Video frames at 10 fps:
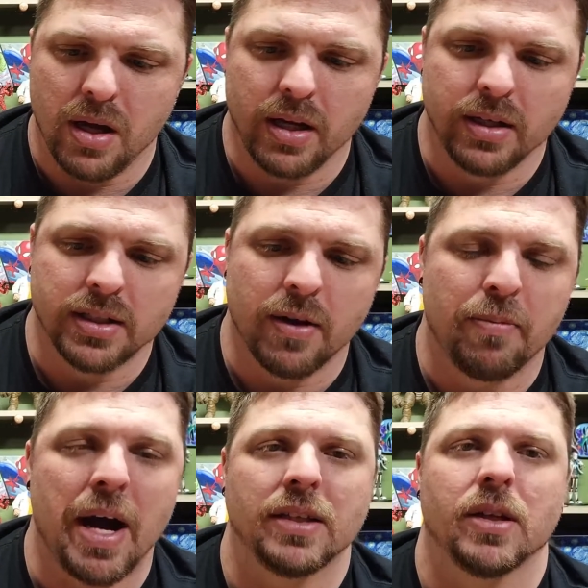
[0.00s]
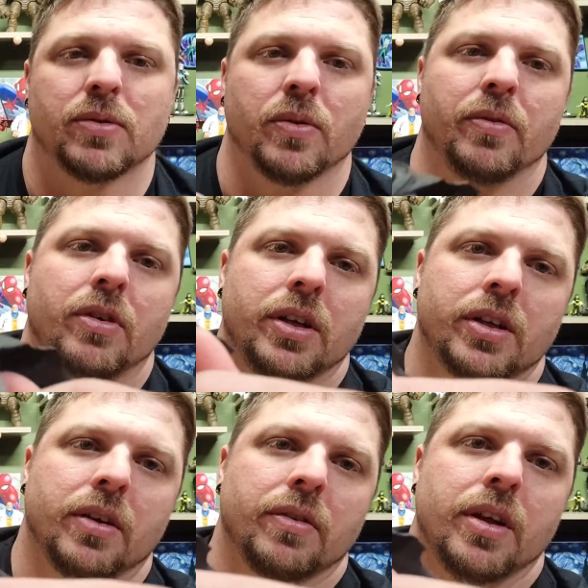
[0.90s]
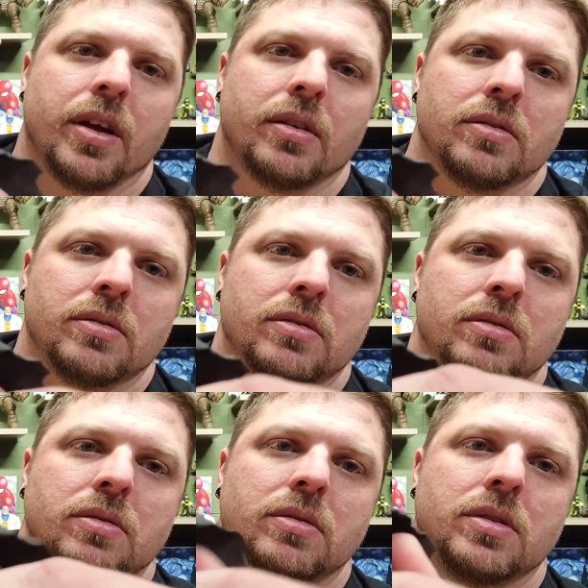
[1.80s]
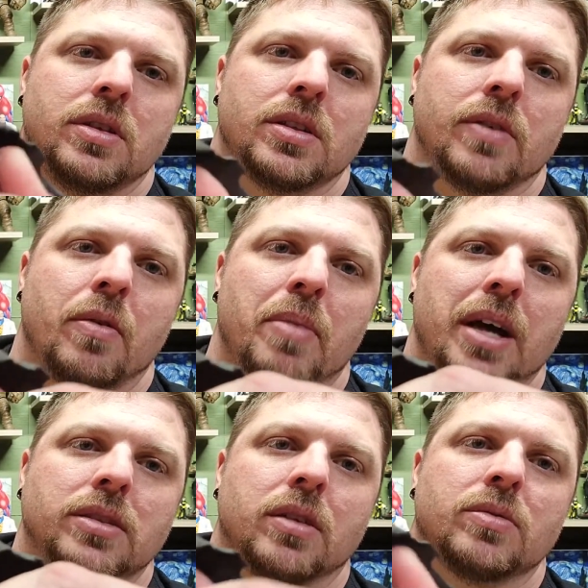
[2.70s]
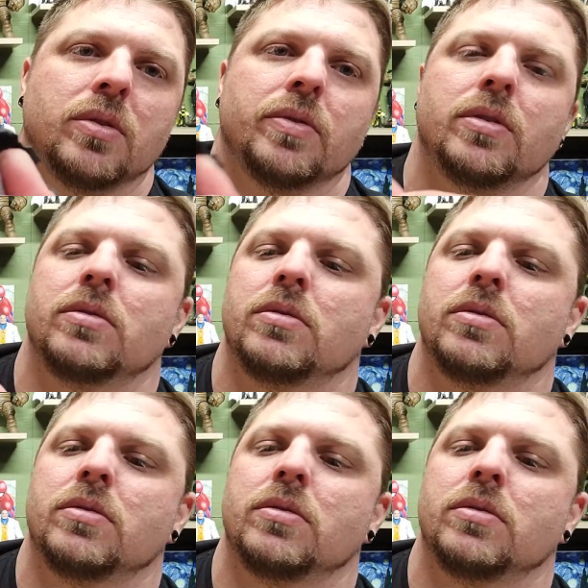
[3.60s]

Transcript: It does have bicep swivel. I didn't cover that. So he does have a bicep swivel.